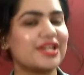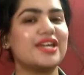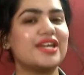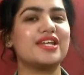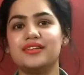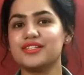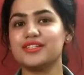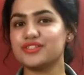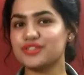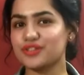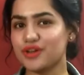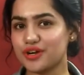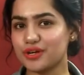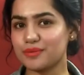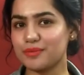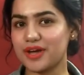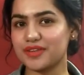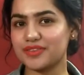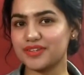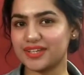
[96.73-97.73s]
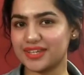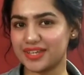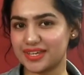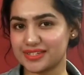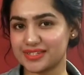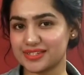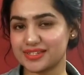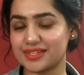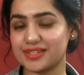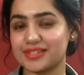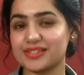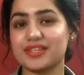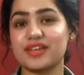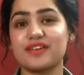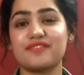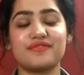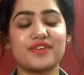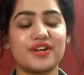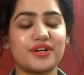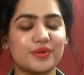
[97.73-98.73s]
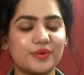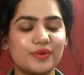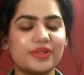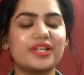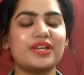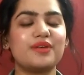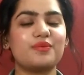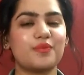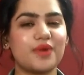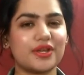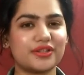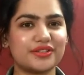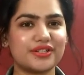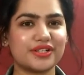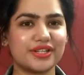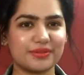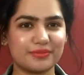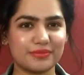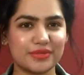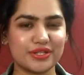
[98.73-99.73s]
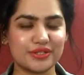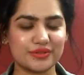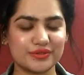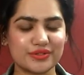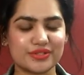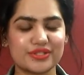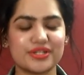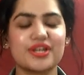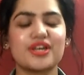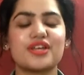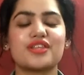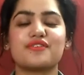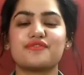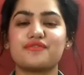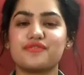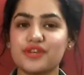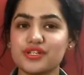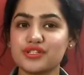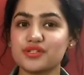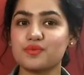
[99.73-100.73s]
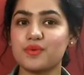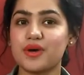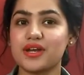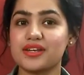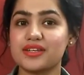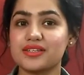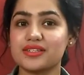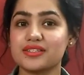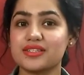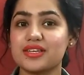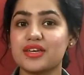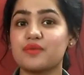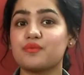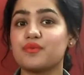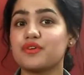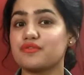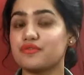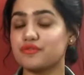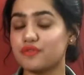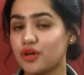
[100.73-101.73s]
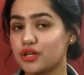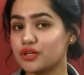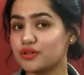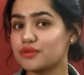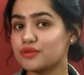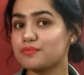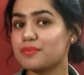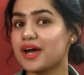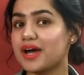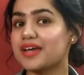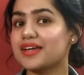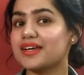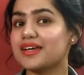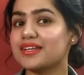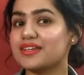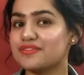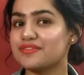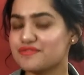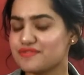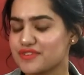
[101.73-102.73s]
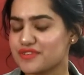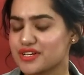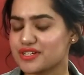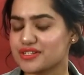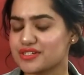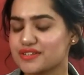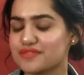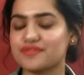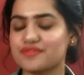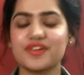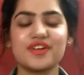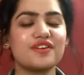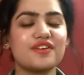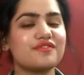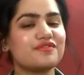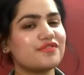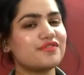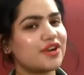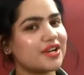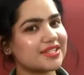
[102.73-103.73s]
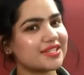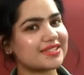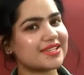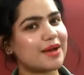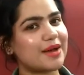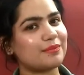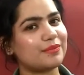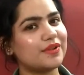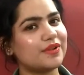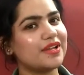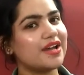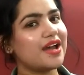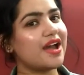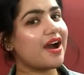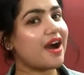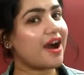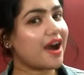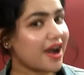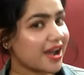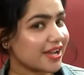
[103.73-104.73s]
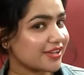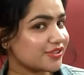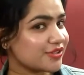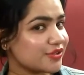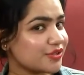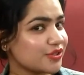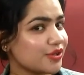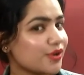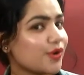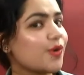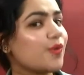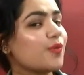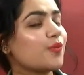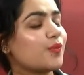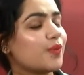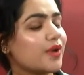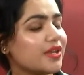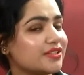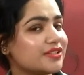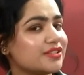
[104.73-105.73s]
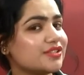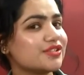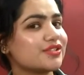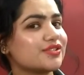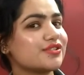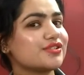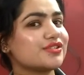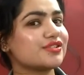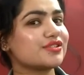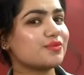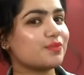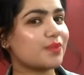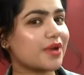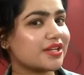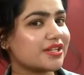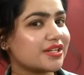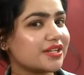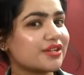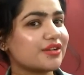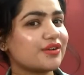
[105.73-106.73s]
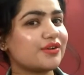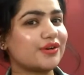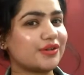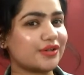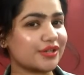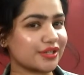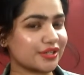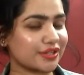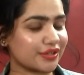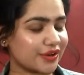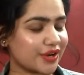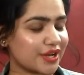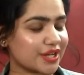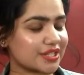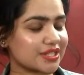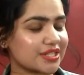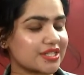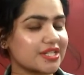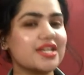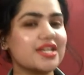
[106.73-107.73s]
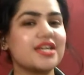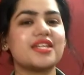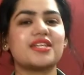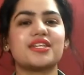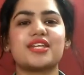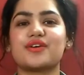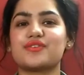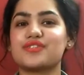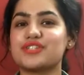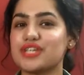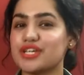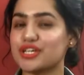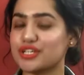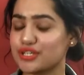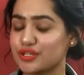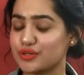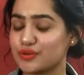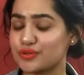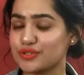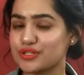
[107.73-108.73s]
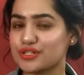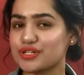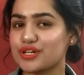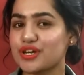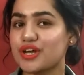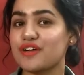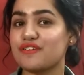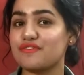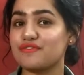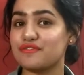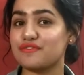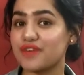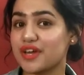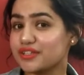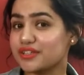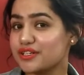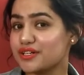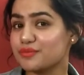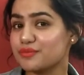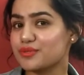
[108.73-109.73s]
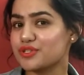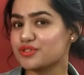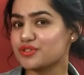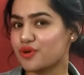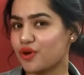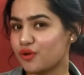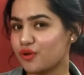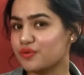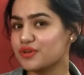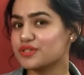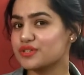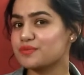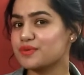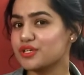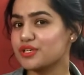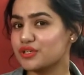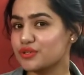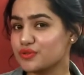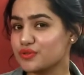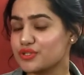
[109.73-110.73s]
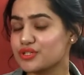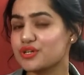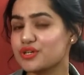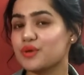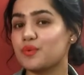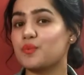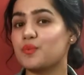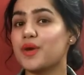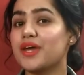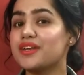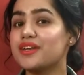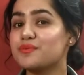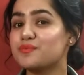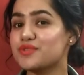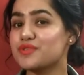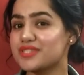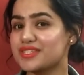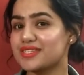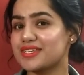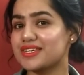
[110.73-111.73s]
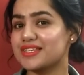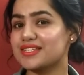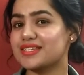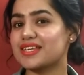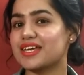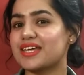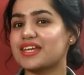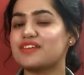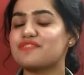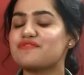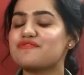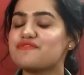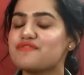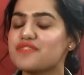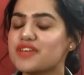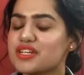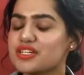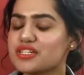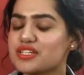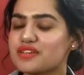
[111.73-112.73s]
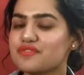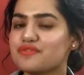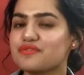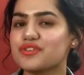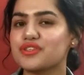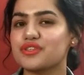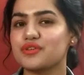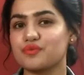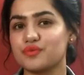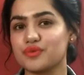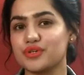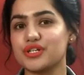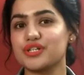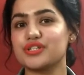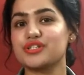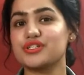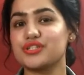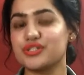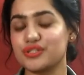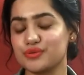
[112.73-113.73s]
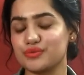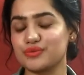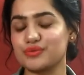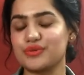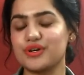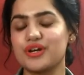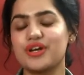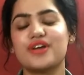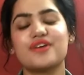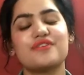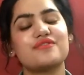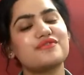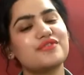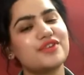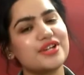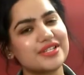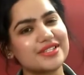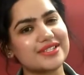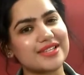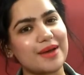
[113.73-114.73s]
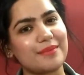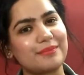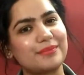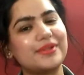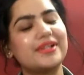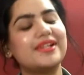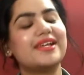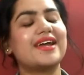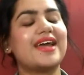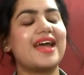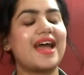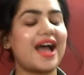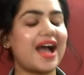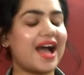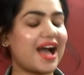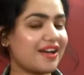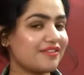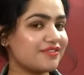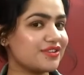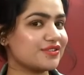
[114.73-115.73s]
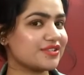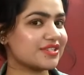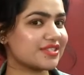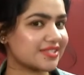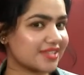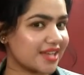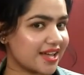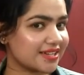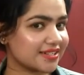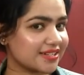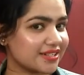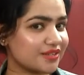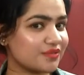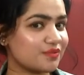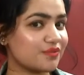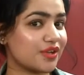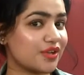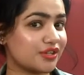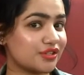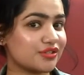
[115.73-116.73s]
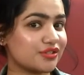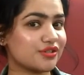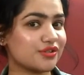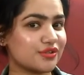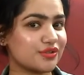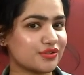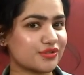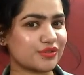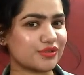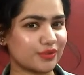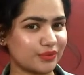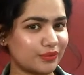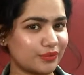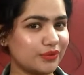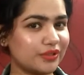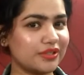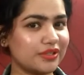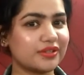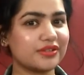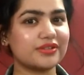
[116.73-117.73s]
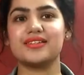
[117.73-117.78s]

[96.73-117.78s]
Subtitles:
Let's talk about the cases where only whether can be used. The first one is when followed by an infinitive. For example, I don't know whether to go to the wedding or not. Now take note, whether must always be used when it precedes an infinitive with the word to. For example, have you decided whether to go to school?